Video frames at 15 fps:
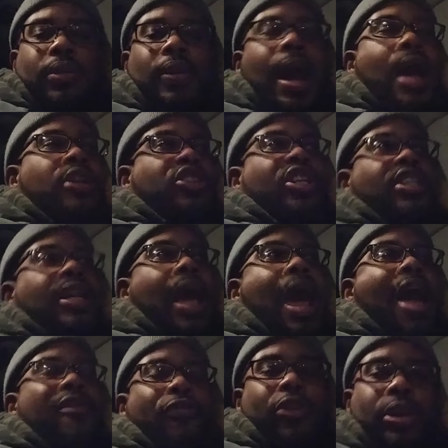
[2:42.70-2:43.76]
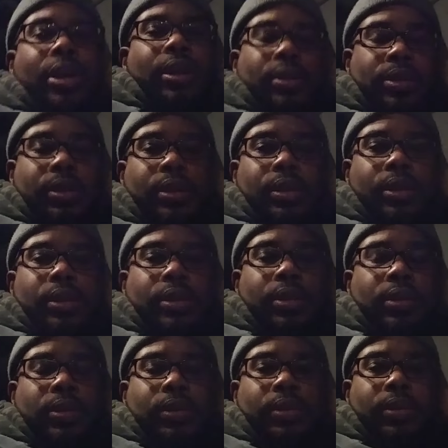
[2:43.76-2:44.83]
not just African.
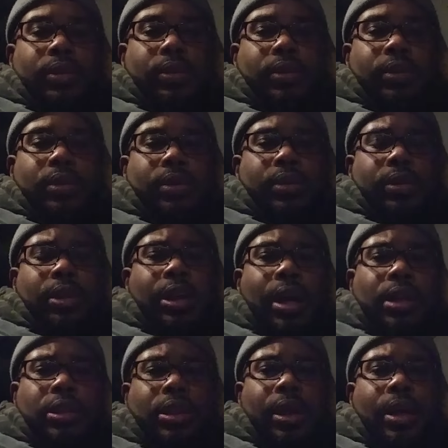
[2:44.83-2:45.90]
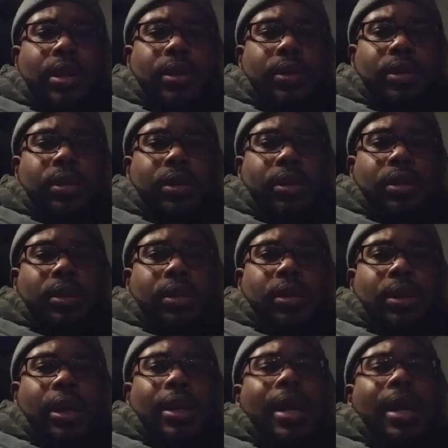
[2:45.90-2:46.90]
You understand? And